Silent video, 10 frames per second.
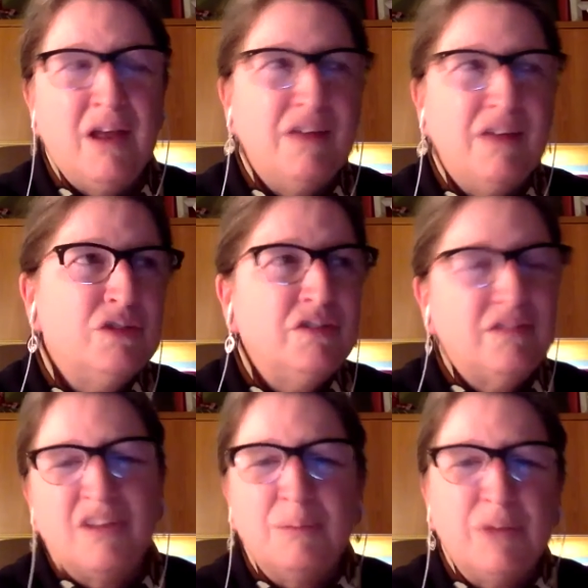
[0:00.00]
not
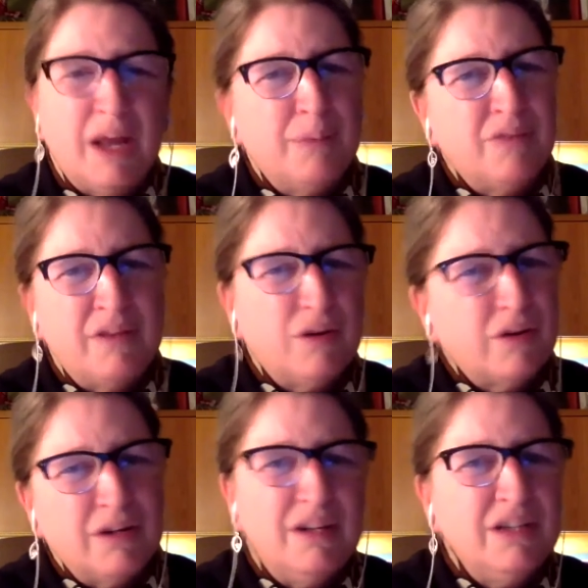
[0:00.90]
just sometimes in their
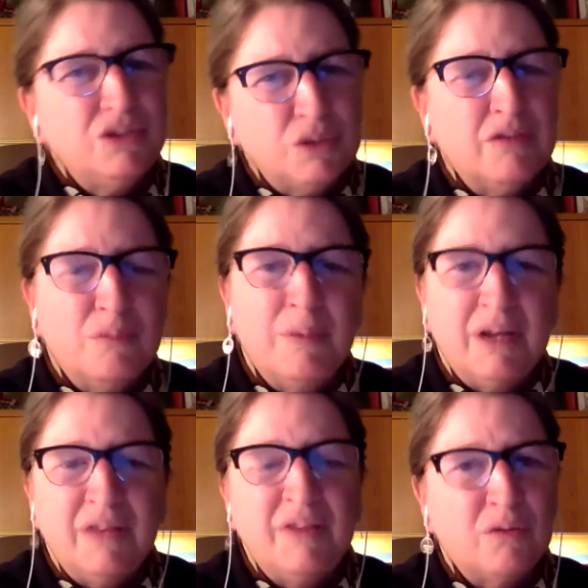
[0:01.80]
conditions,
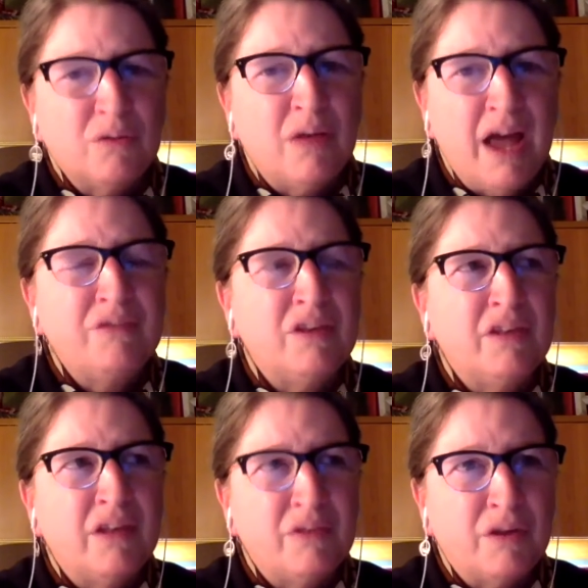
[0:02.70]
but in their lives
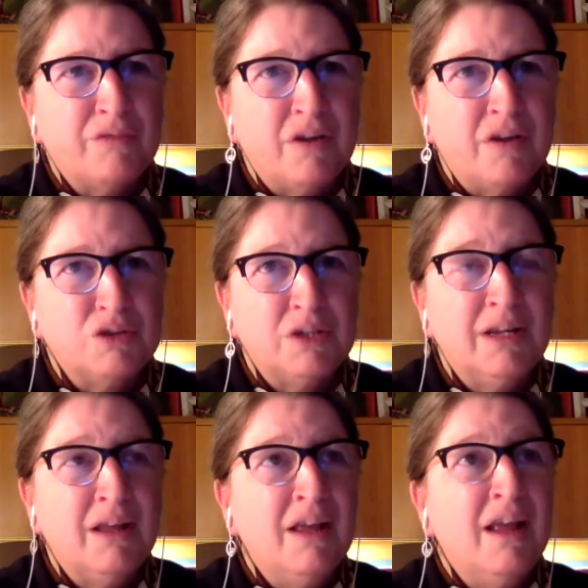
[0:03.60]
and then their
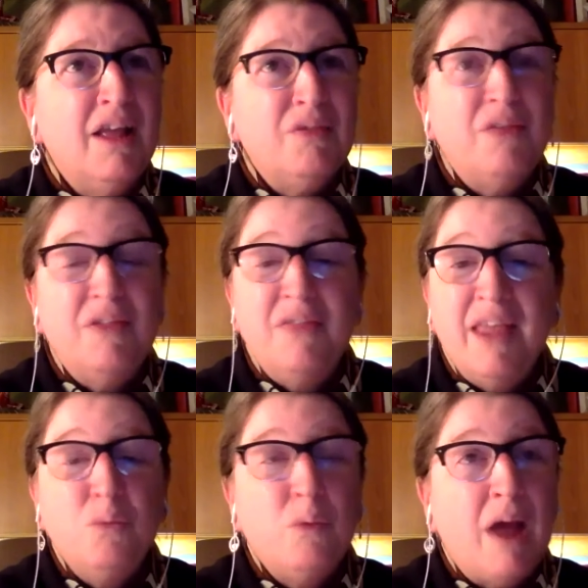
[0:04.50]
functioning, then
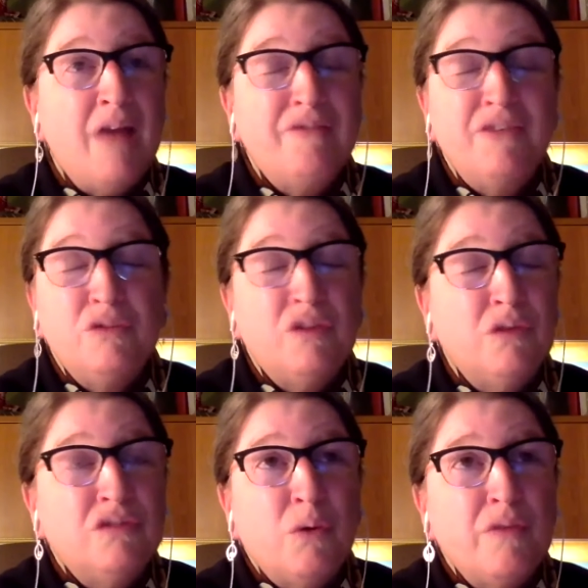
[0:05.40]
I feel
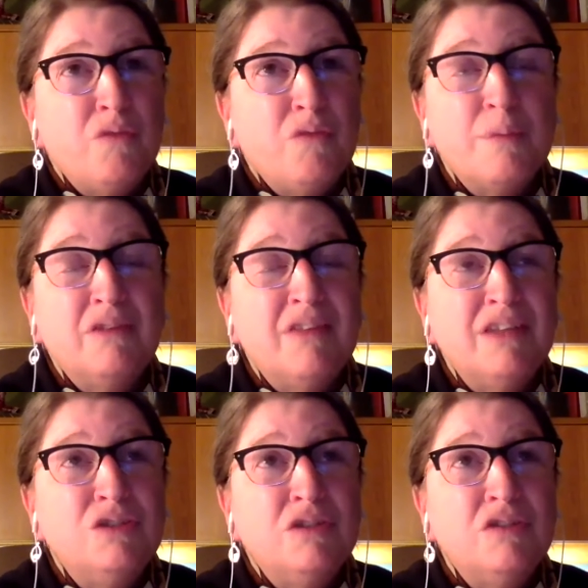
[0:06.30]
so sorry for them, because
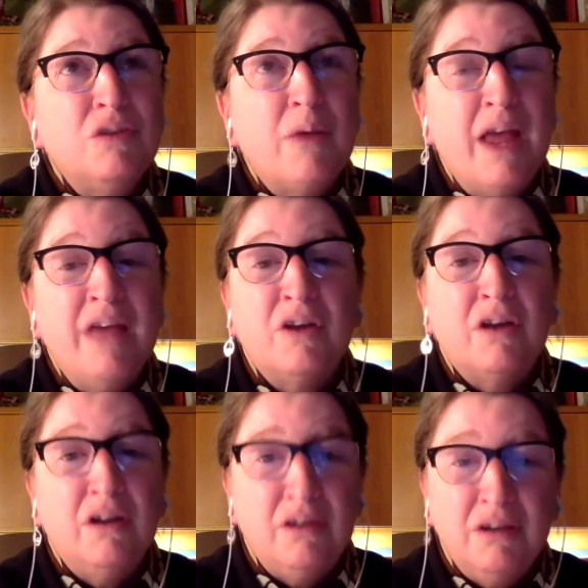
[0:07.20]
they just don't have a
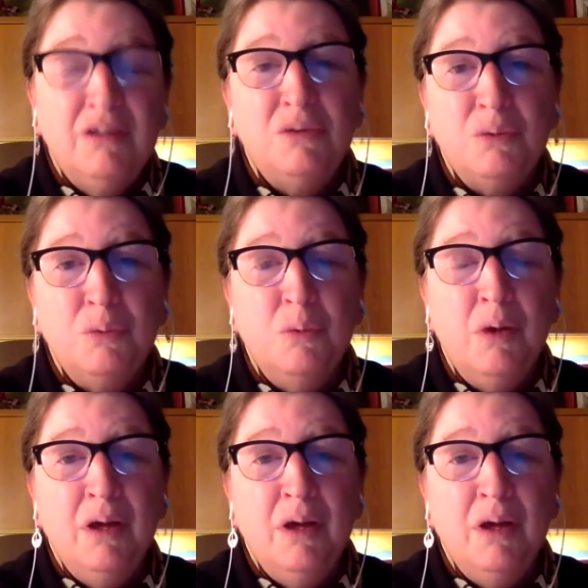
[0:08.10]
clue